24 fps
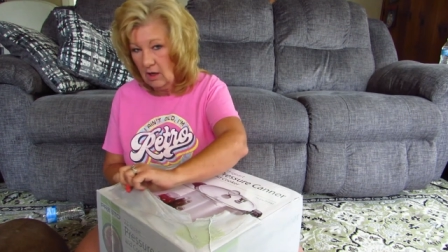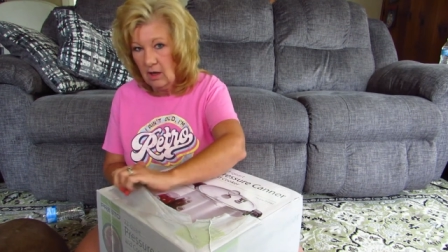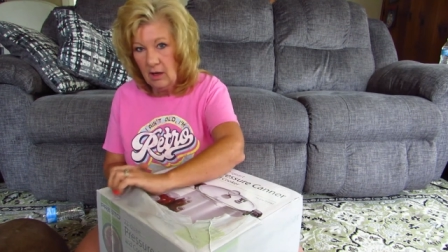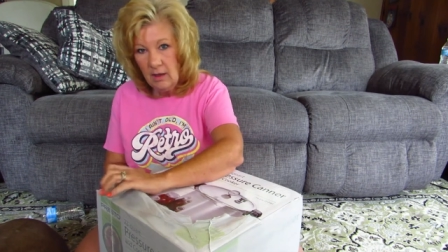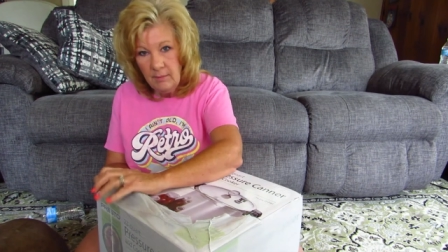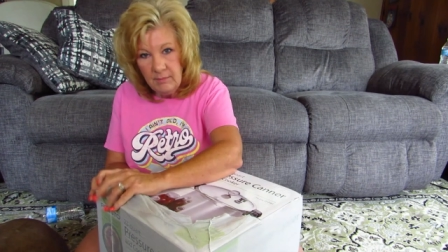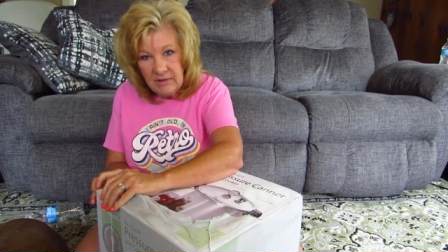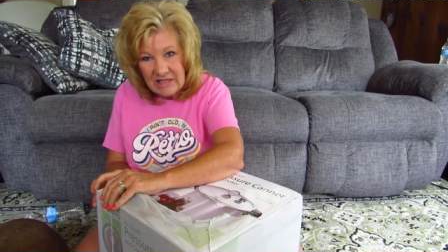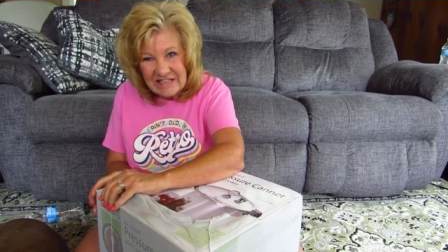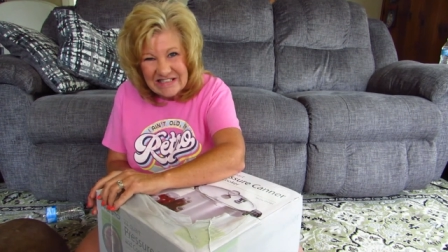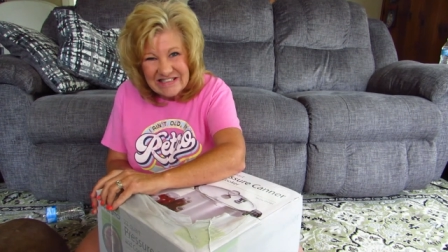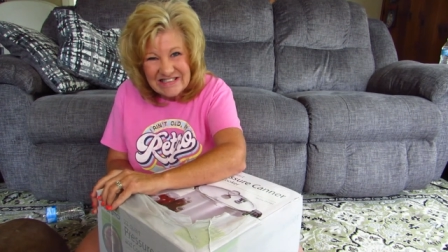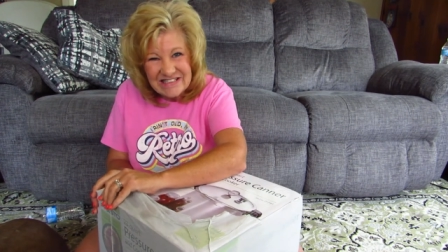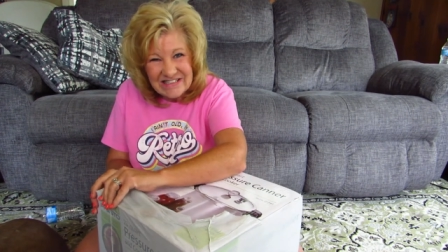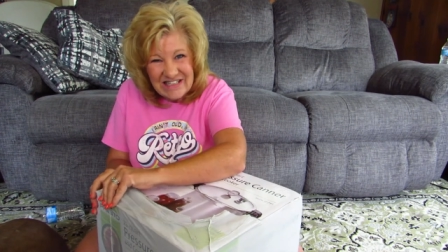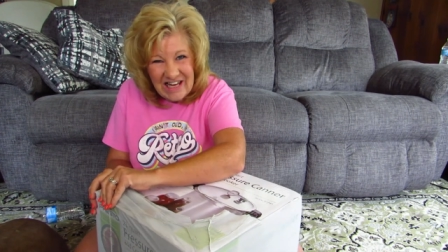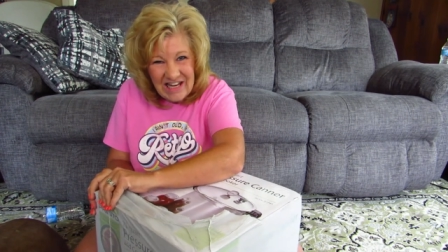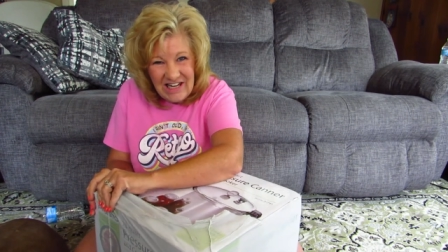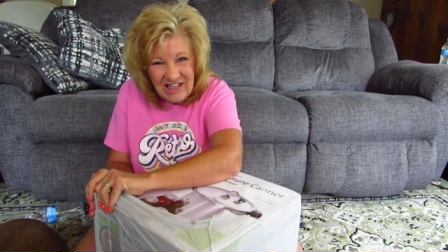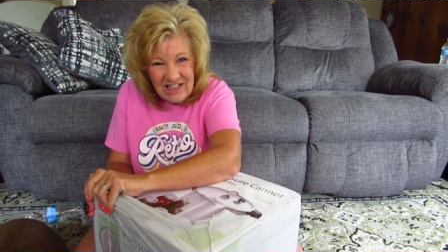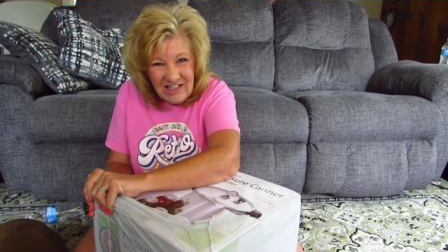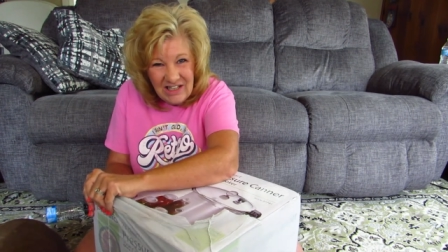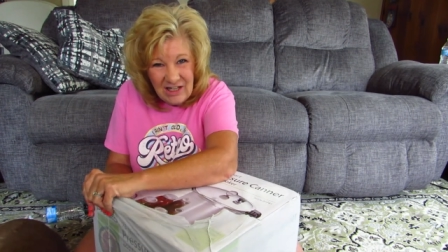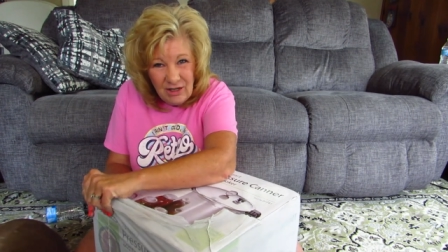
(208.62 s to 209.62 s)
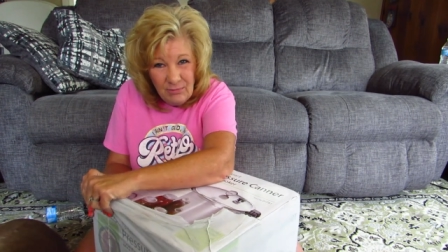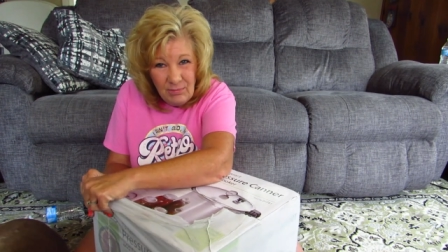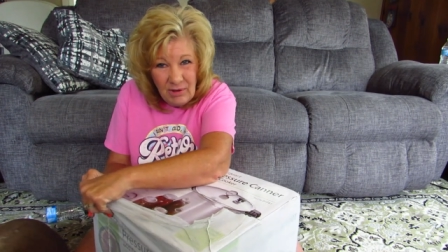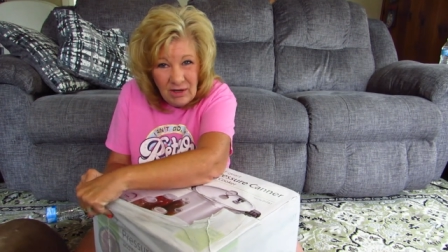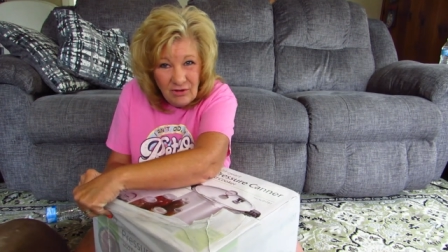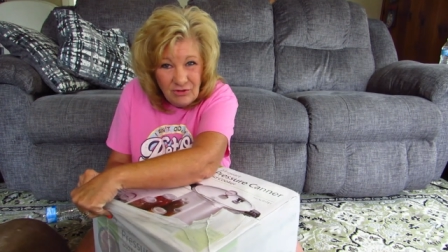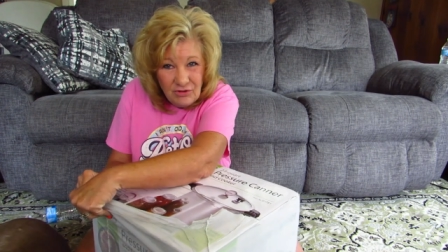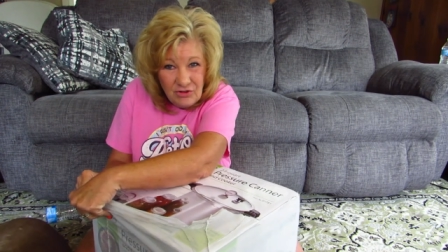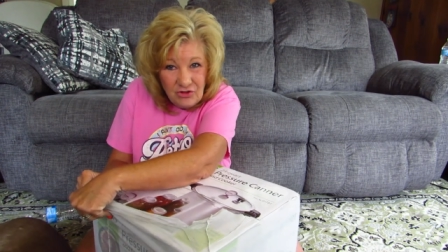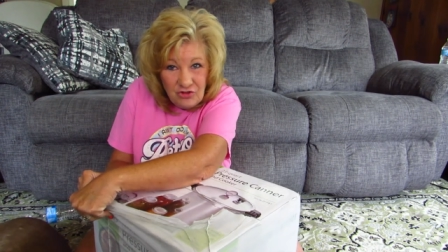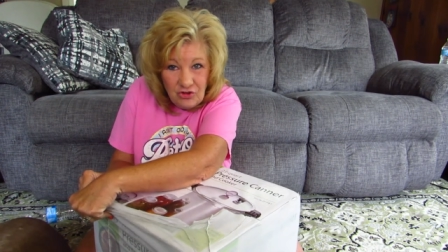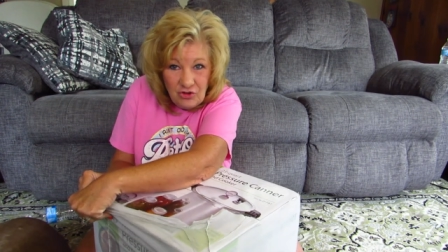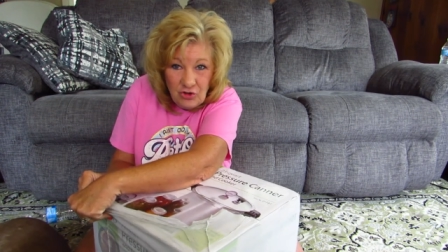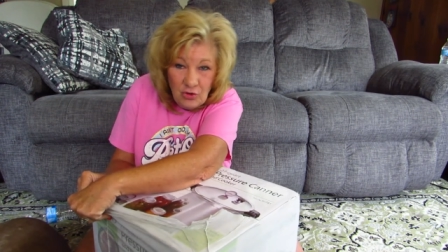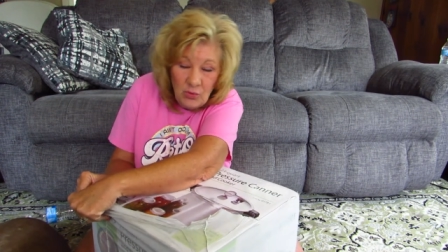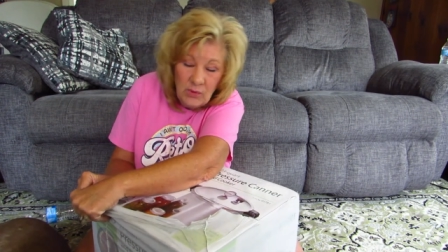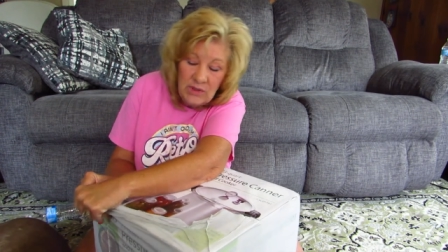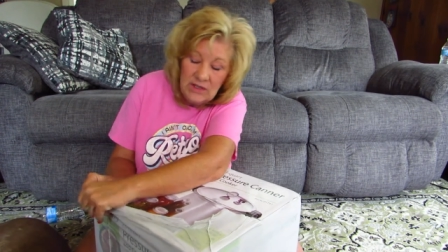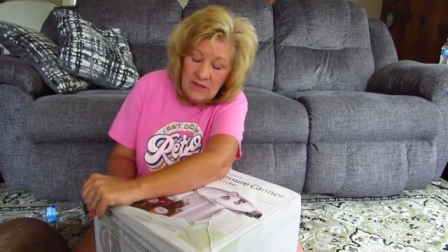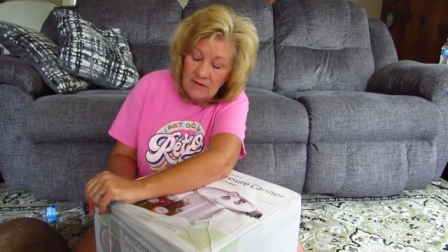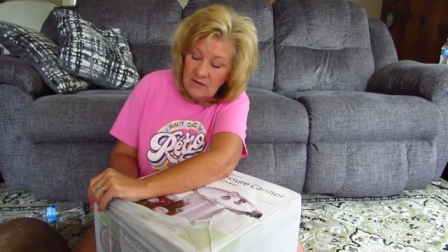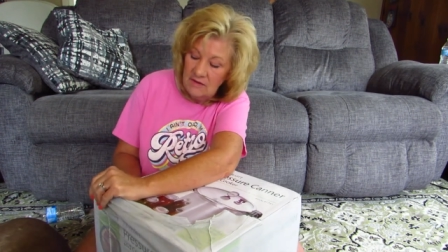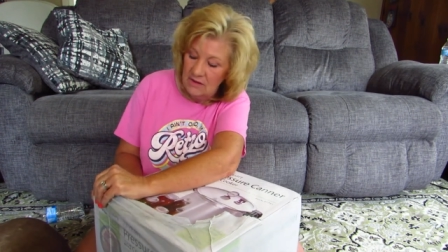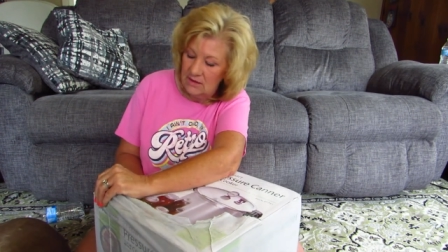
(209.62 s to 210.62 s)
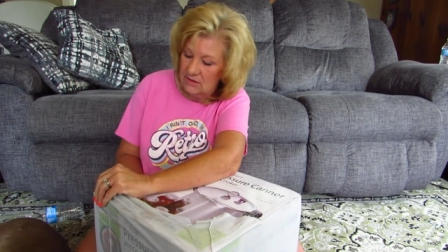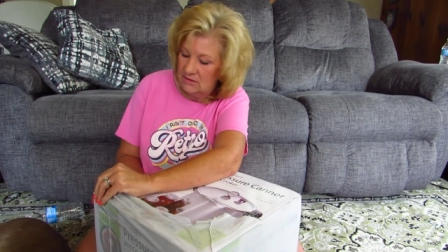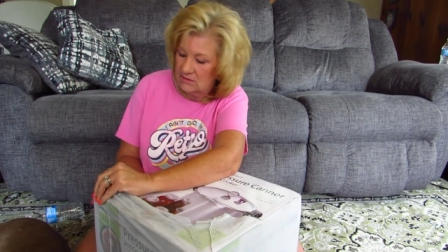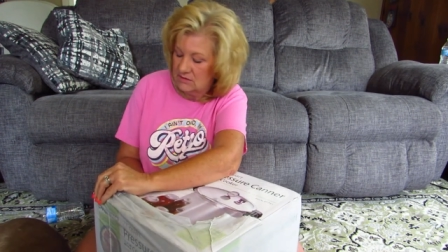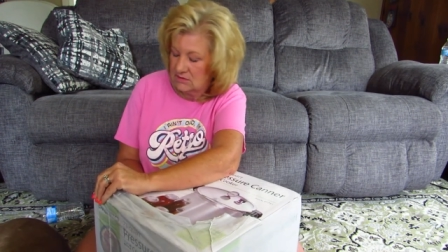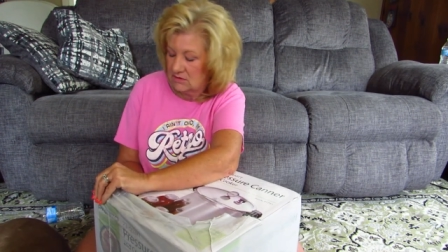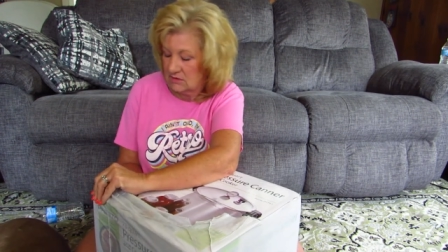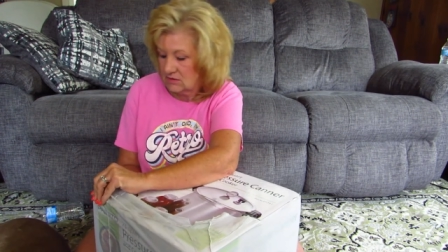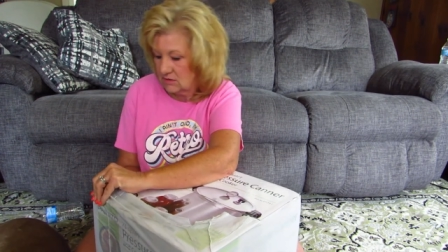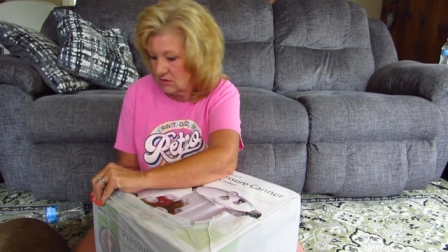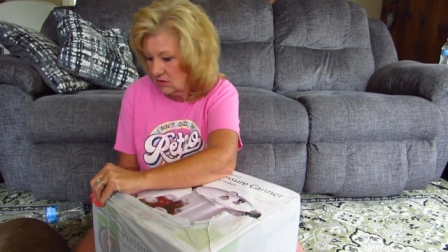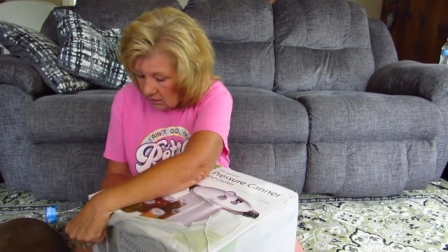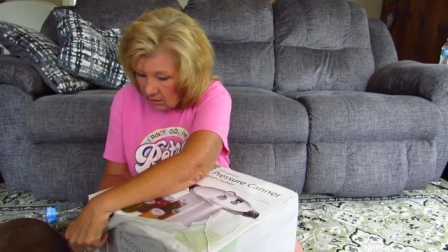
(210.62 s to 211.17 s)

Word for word: I'm excited about doing this.